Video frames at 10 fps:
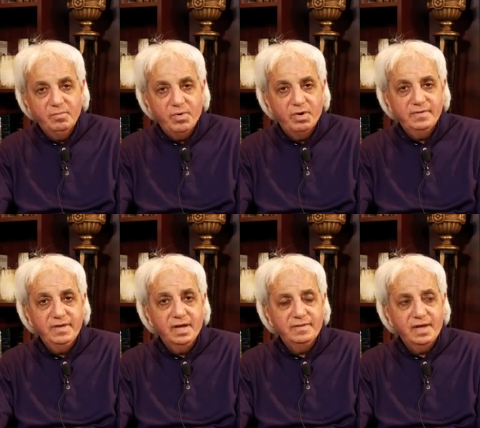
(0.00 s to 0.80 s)
Paul
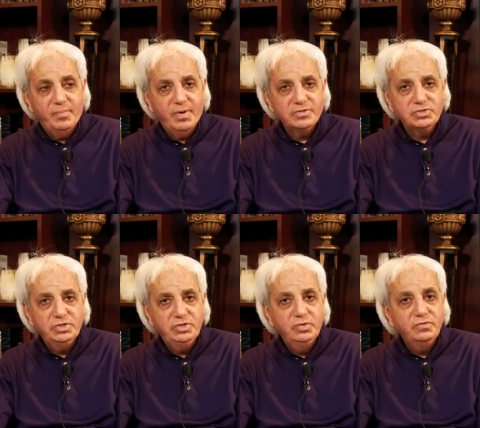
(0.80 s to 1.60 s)
the, the
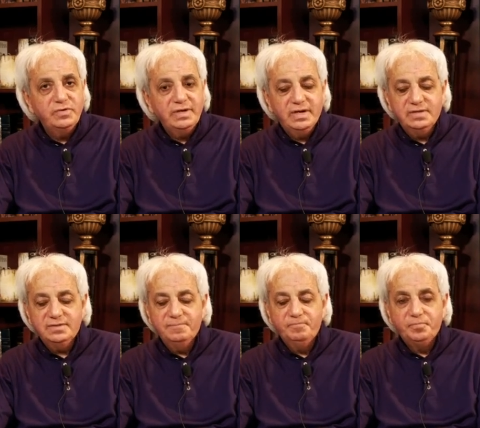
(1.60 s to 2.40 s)
apostle using it?